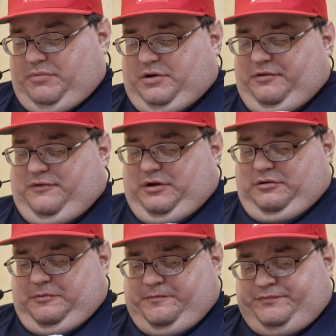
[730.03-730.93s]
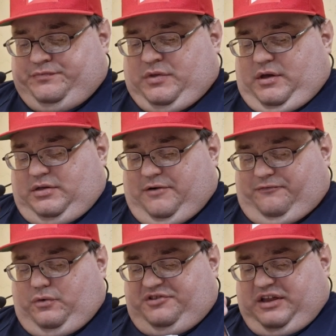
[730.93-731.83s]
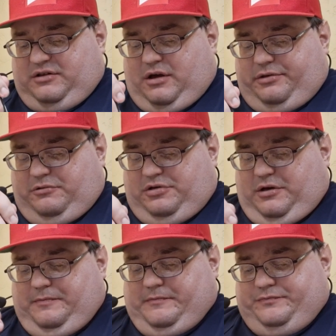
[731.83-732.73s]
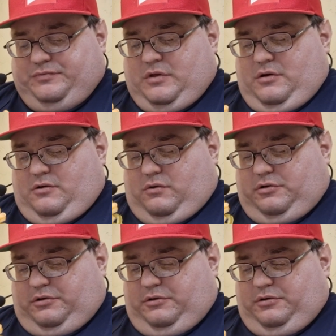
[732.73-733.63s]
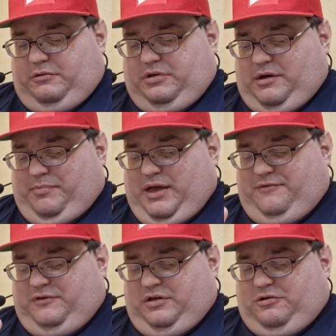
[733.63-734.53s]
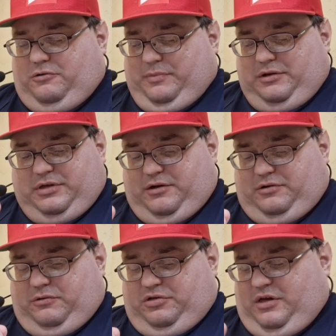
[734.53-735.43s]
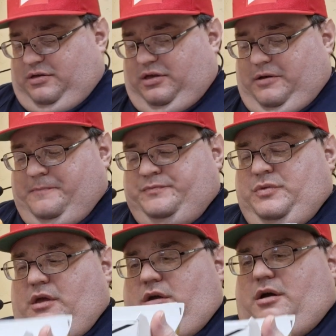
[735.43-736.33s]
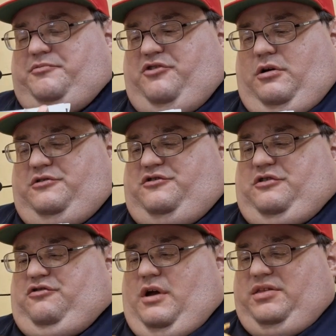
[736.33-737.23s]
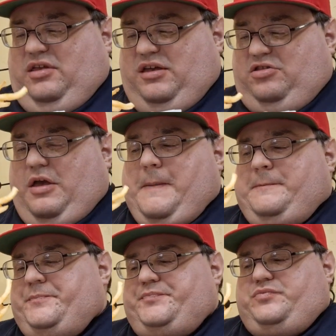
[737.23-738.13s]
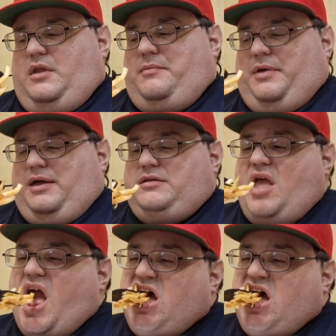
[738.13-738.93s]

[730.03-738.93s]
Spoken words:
But I figured that $14 I quoted earlier that I paid for this whole meal, that includes like the upcharge to try these. Not bad.